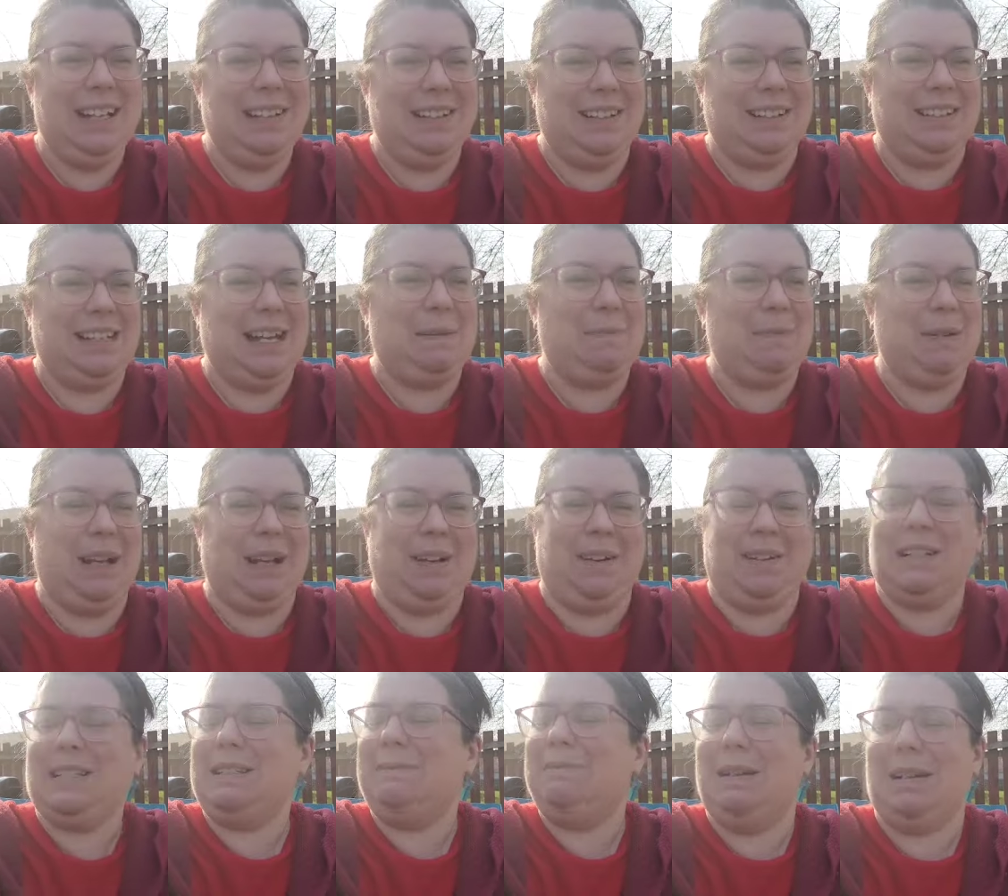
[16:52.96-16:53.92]
this happened on
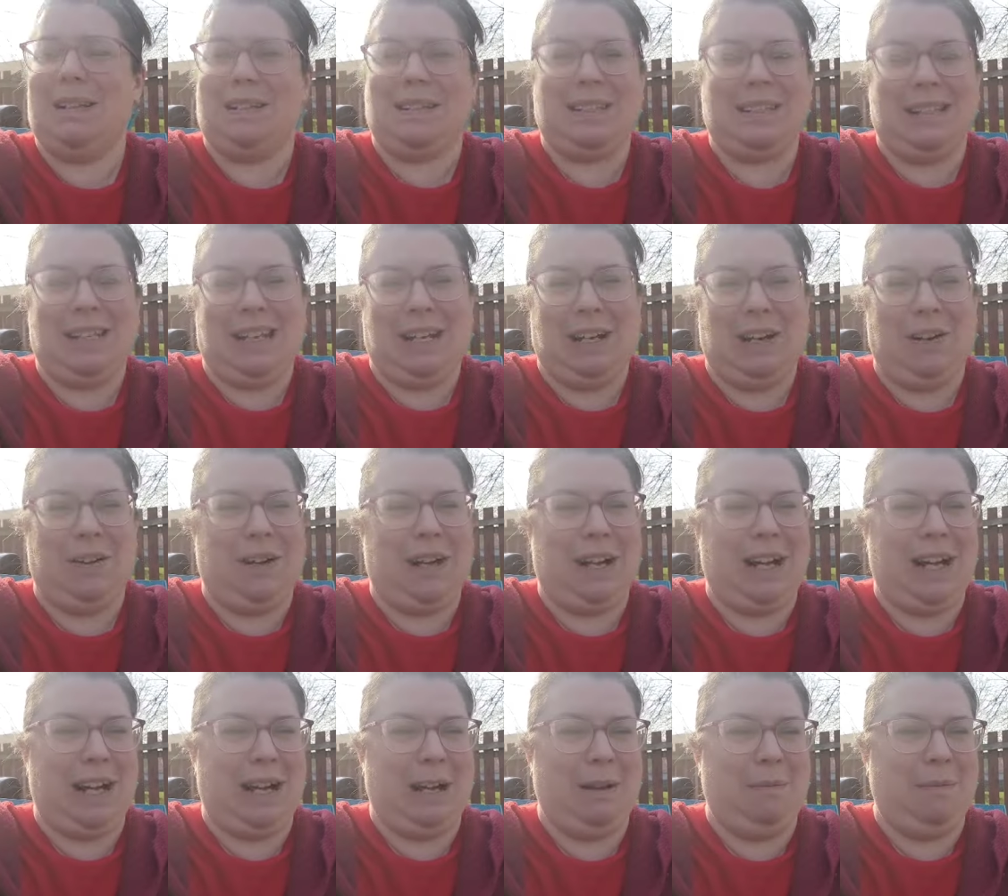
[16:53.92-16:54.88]
Christmas. You know,
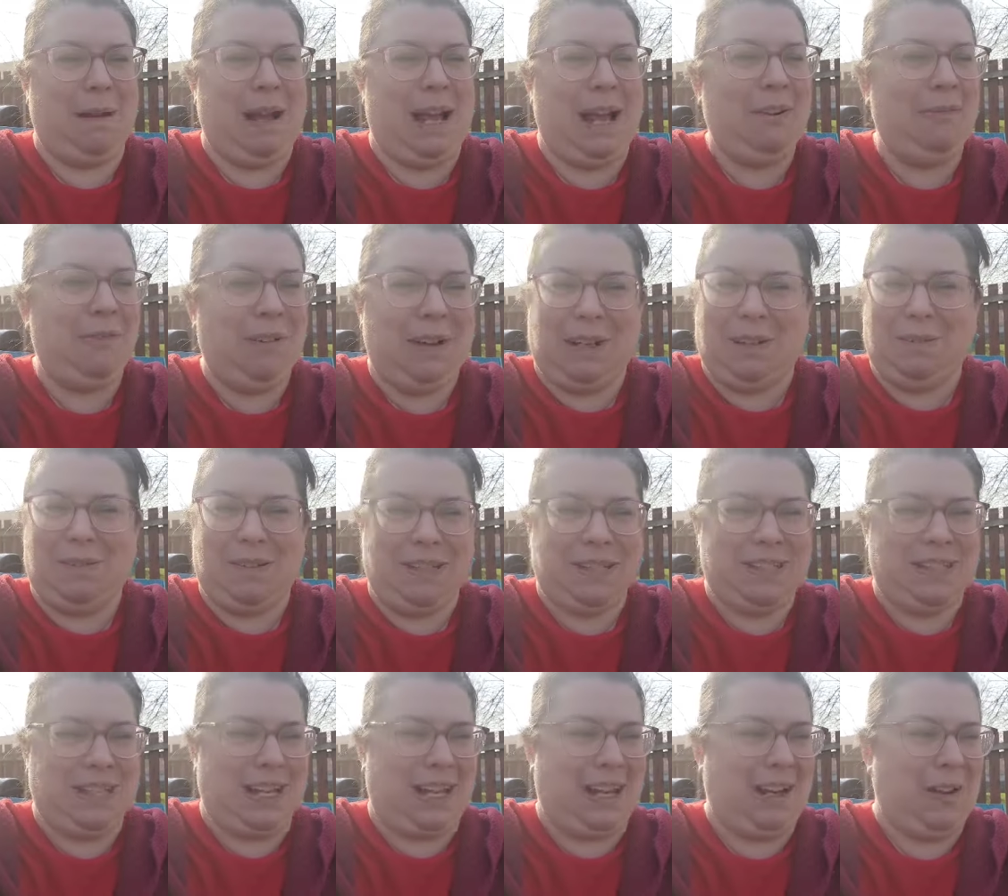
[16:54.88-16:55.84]
um, Henry was
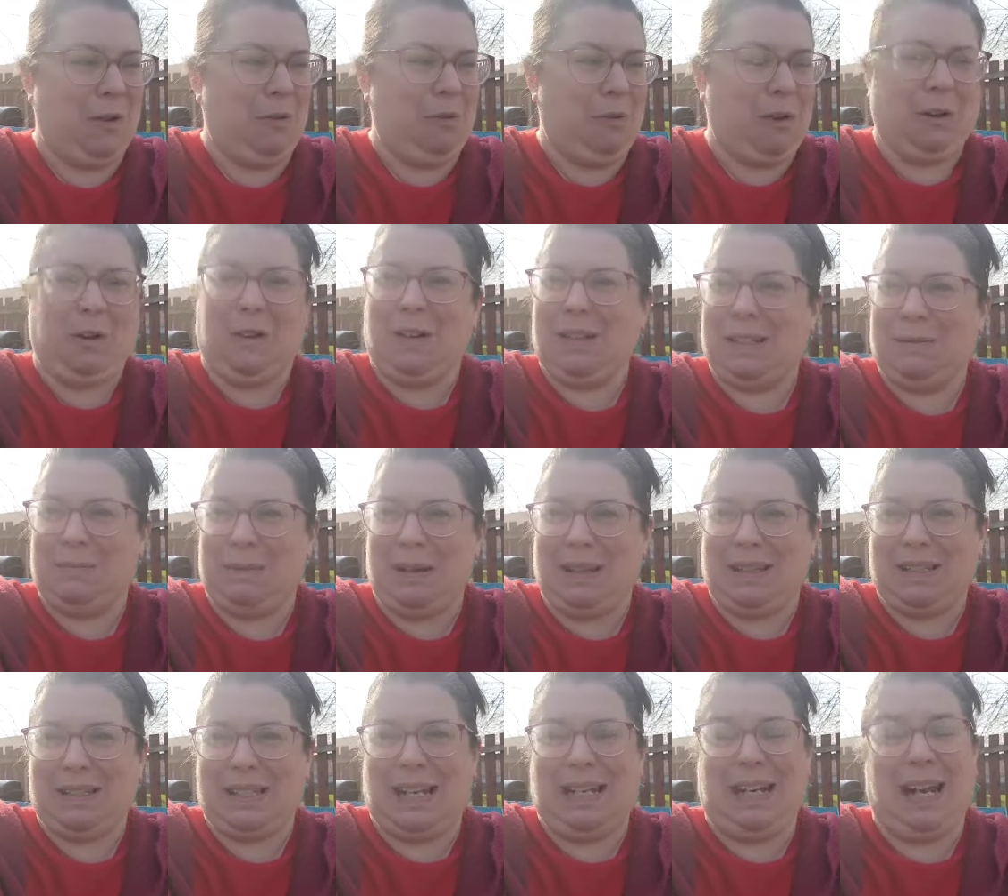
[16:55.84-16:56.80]
sick over
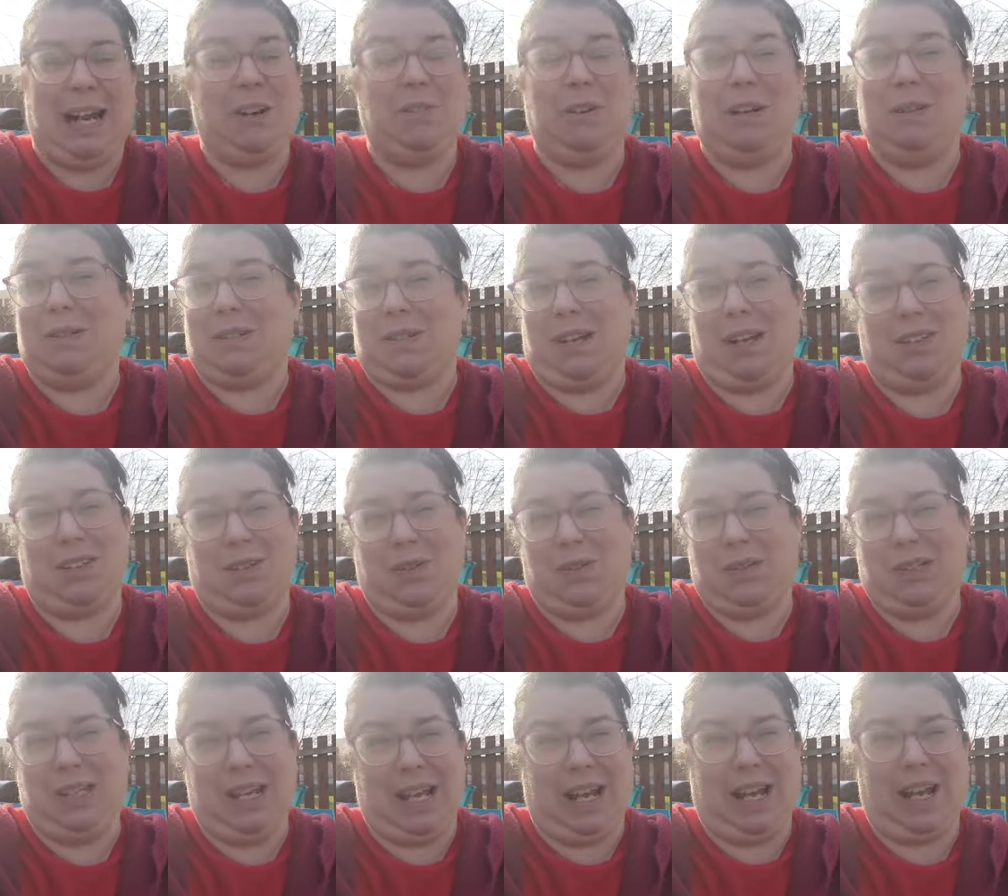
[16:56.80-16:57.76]
Christmas, and Henry was also
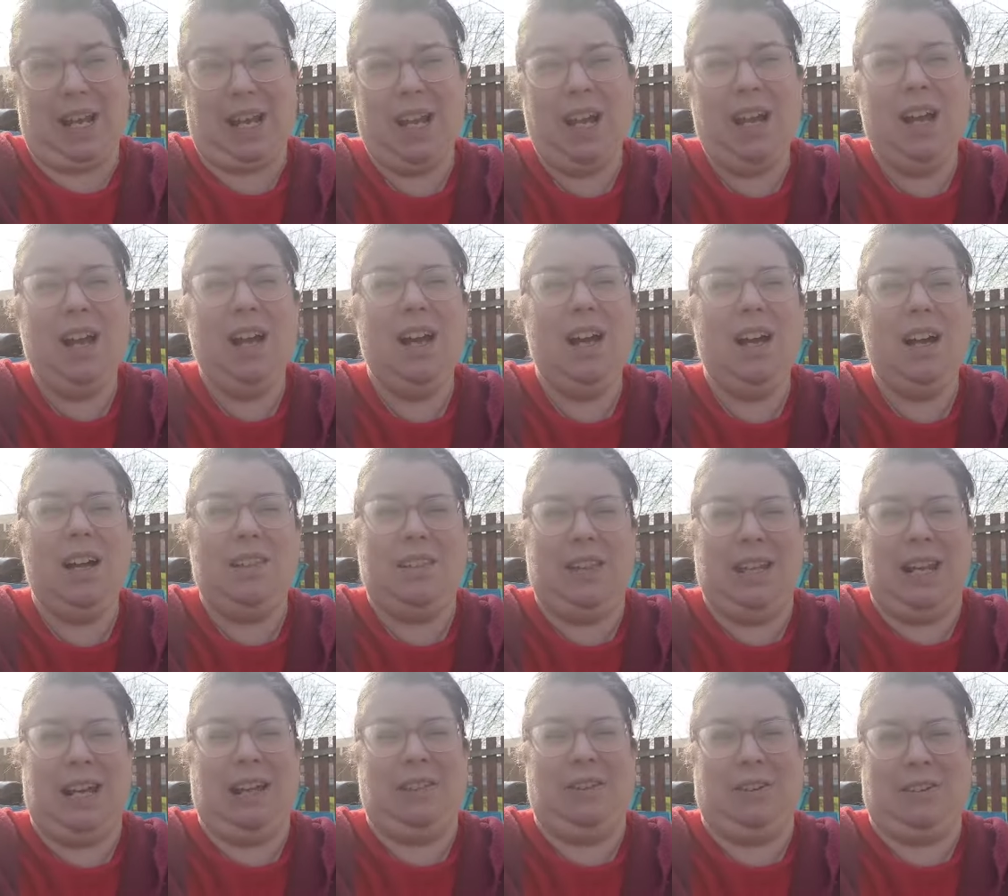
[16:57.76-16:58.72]
sick
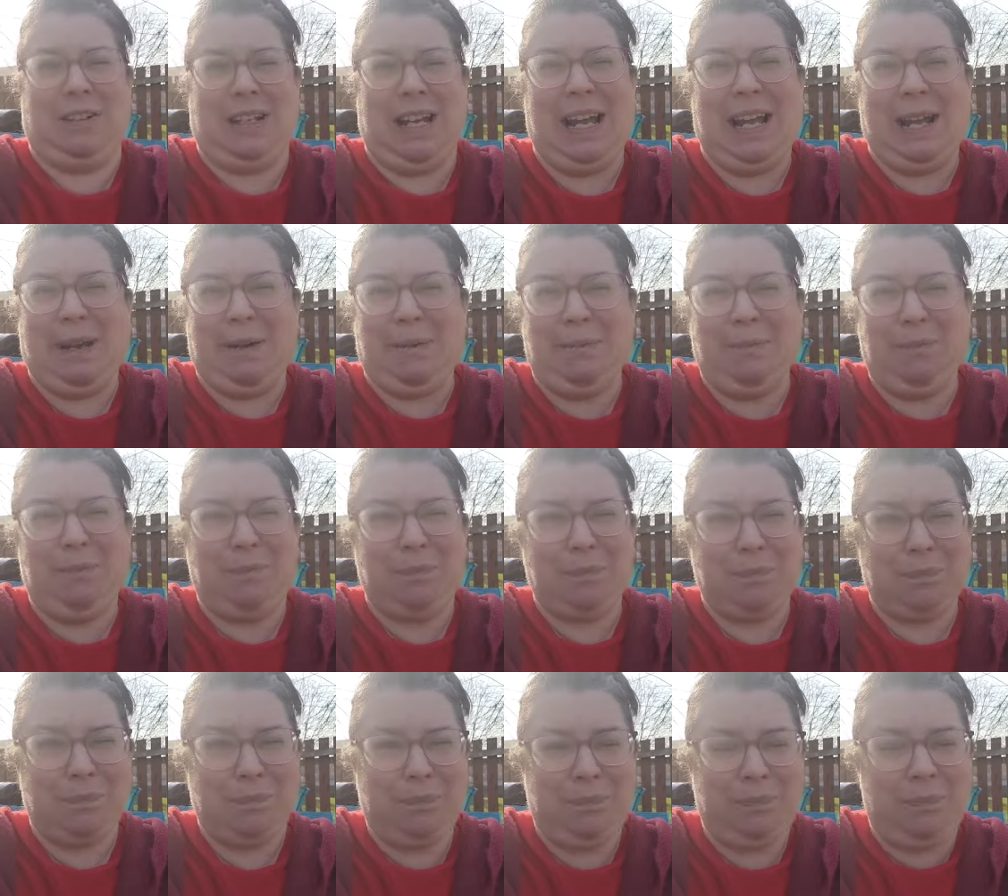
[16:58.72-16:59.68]
the other day
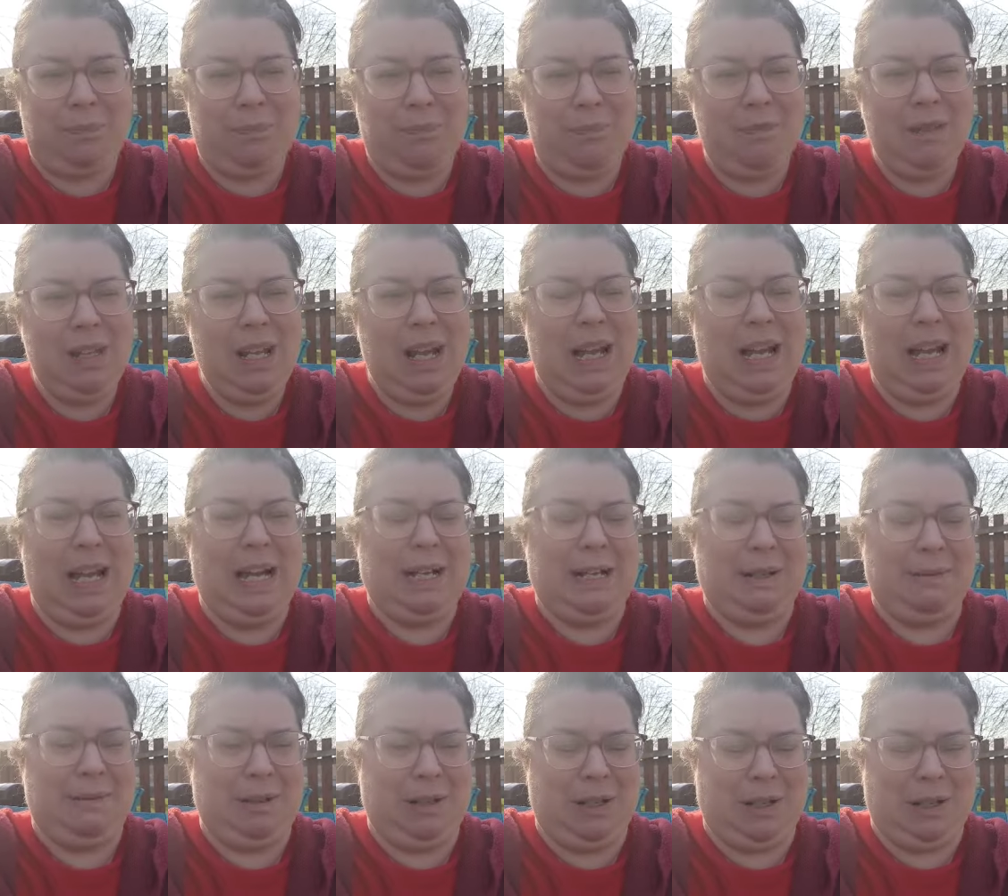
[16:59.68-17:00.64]

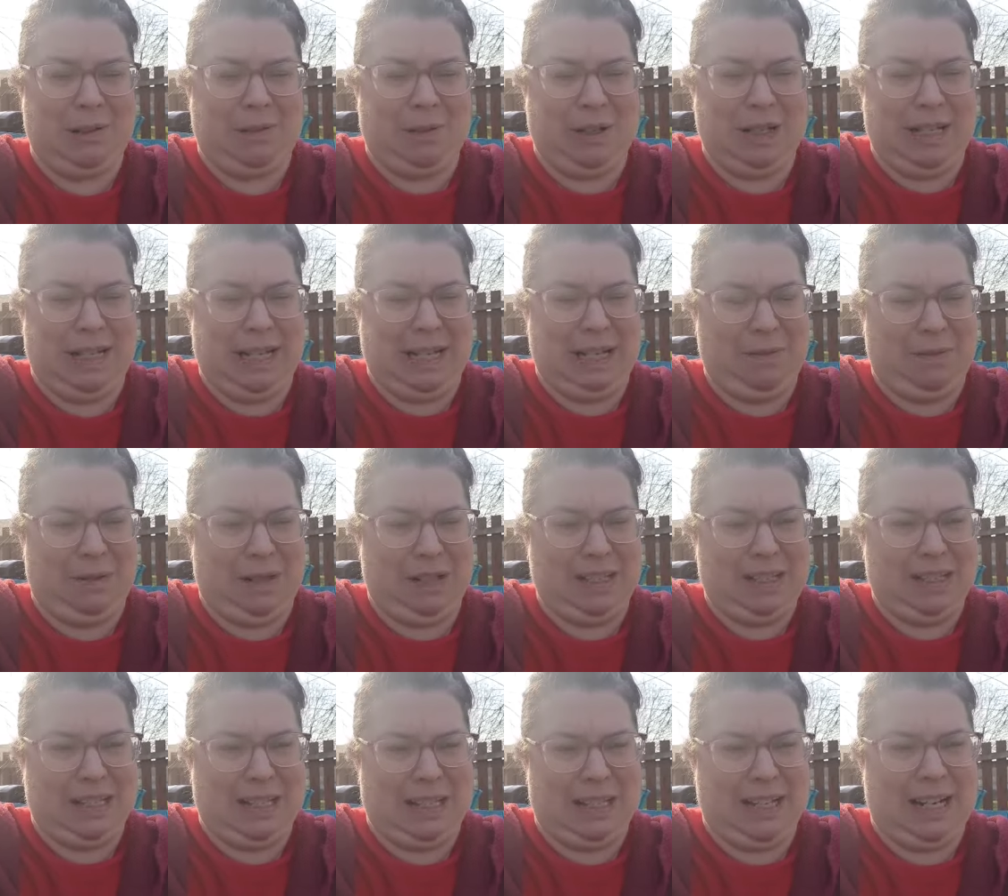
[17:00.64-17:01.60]
um, what night
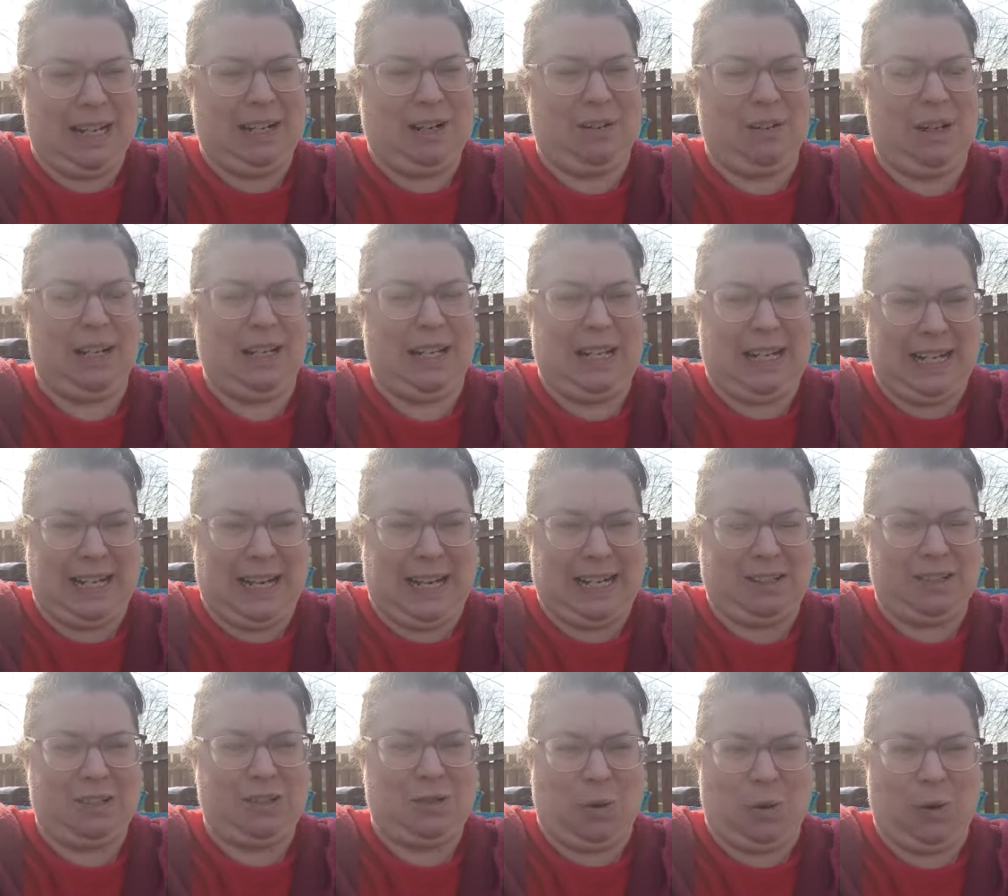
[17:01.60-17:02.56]
was it? He had a, he
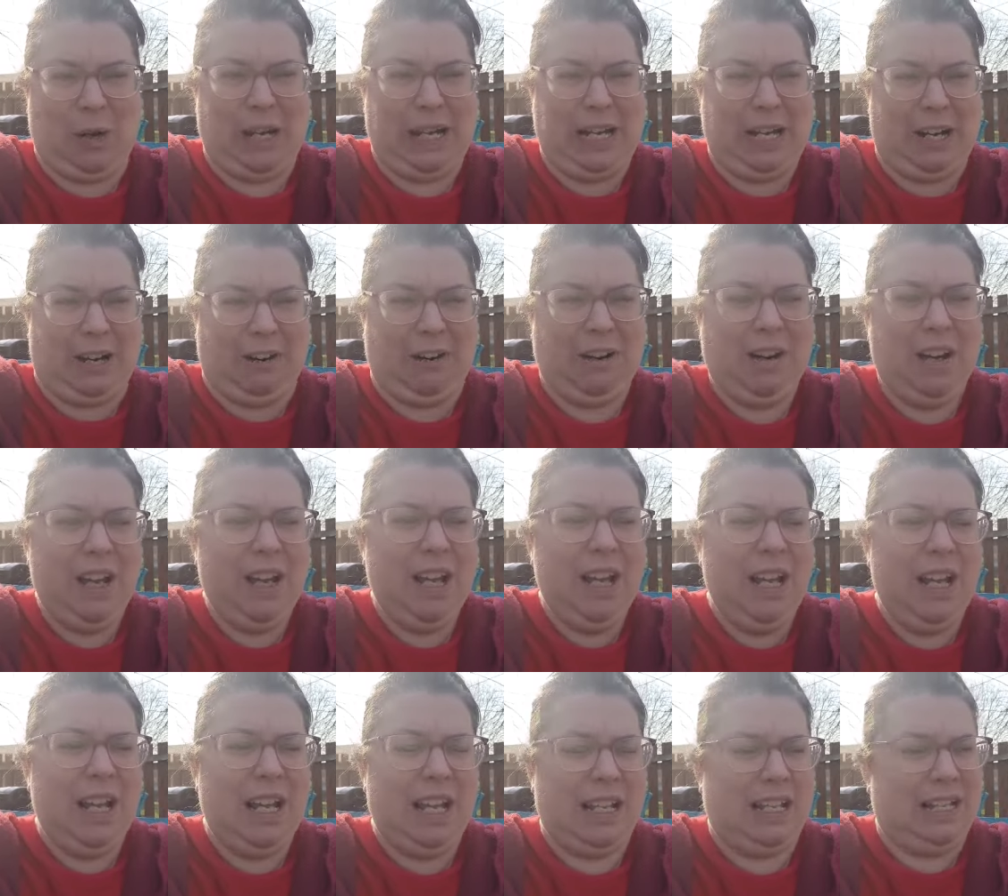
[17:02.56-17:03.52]
had a sore ear.
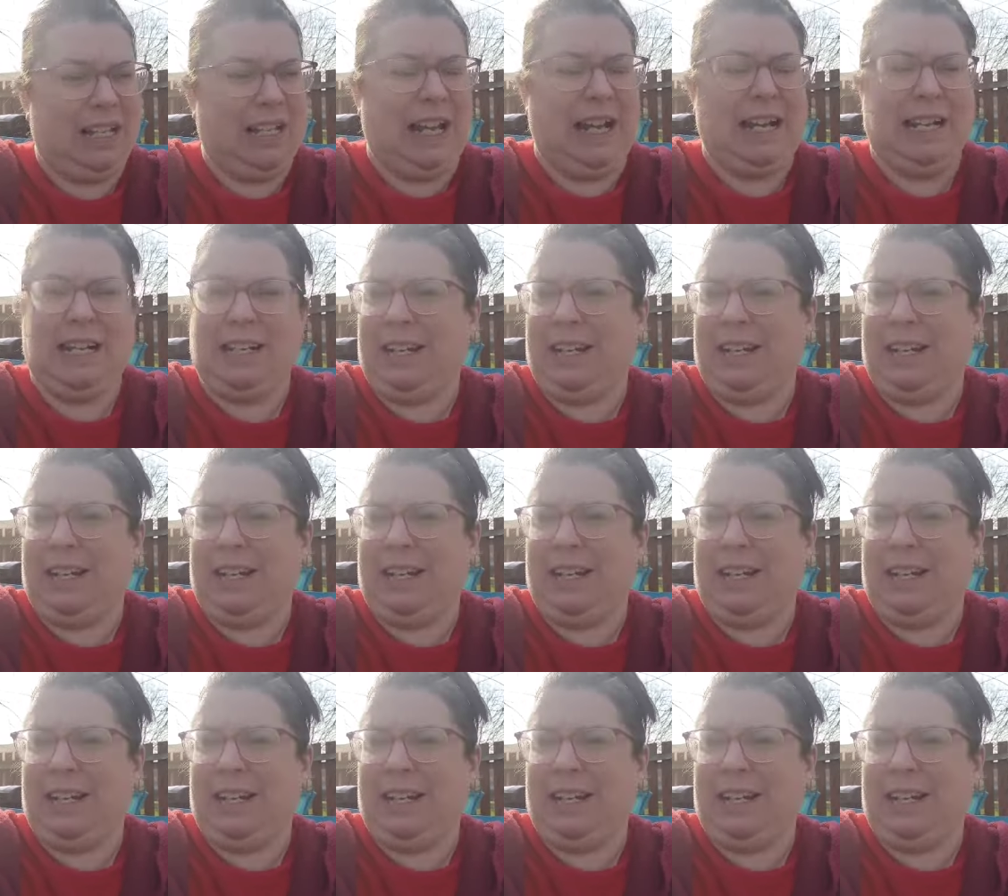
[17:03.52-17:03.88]
He had